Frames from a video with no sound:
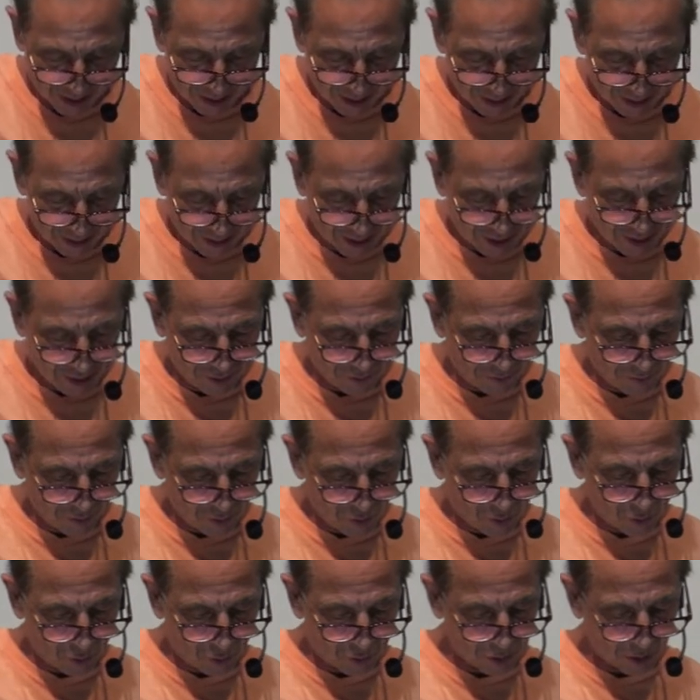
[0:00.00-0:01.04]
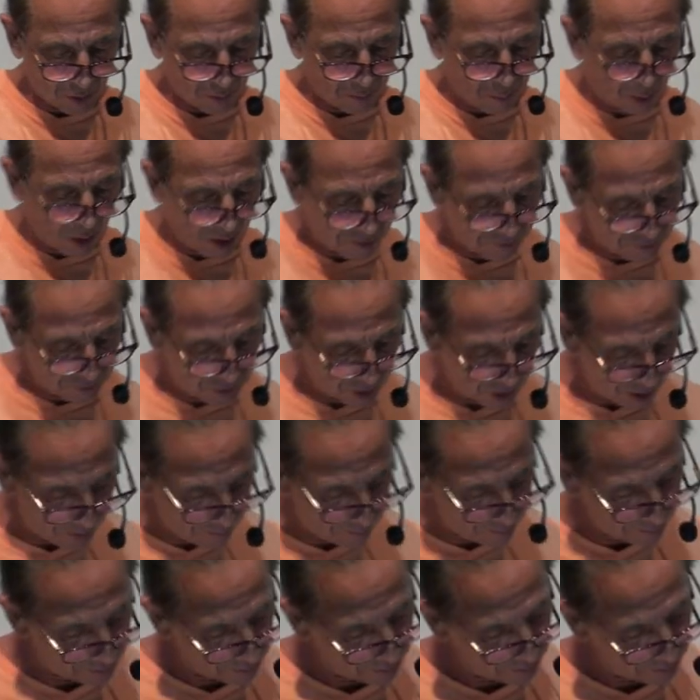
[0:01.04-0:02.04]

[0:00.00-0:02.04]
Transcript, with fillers: That individuals are puffed up